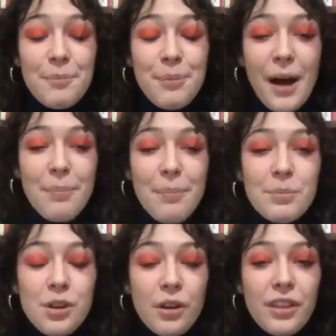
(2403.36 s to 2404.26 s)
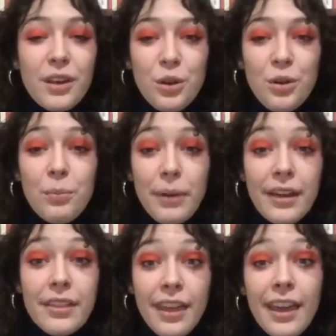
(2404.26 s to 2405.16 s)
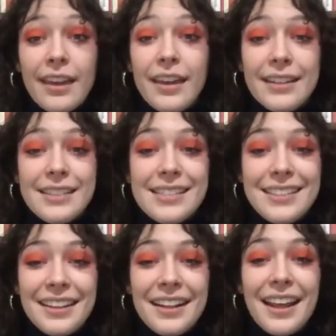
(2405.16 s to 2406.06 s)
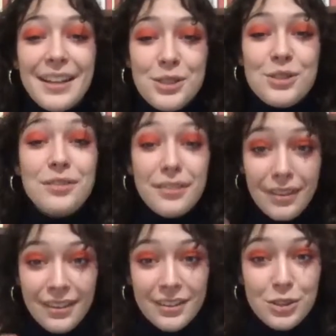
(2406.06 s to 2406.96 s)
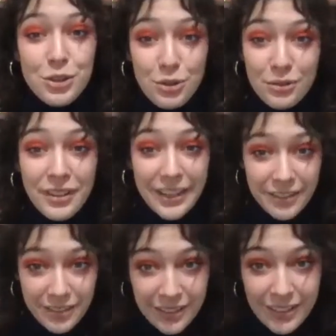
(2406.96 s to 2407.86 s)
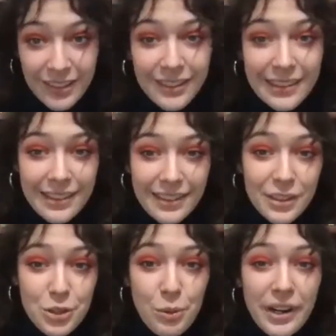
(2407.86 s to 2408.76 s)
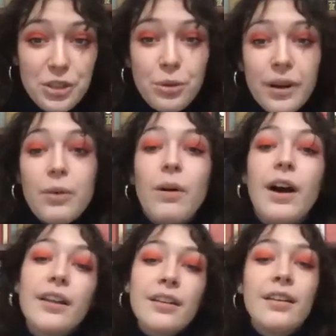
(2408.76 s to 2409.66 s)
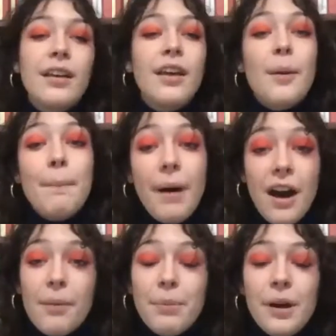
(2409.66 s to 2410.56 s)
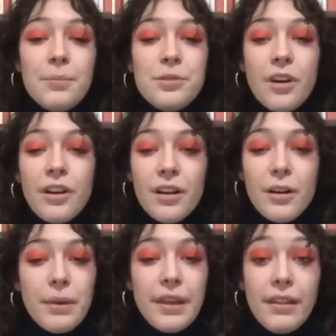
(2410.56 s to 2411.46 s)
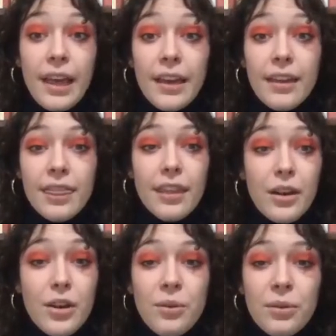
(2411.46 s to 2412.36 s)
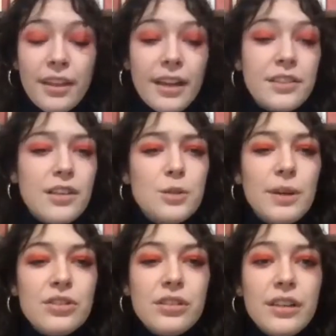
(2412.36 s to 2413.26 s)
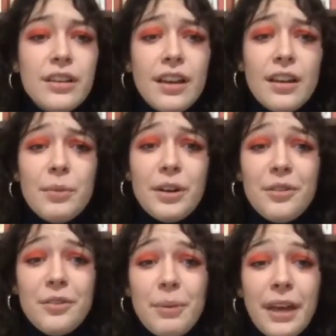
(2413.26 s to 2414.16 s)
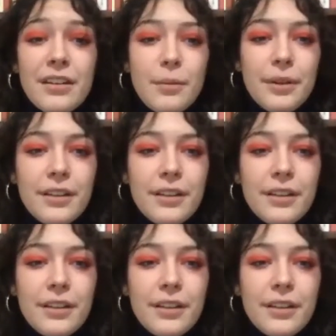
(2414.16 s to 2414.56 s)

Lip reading: Pop-ups are the new big thing. It's like 2021, pop-ups are gonna be like the new things, especially in the middle of a pandemic.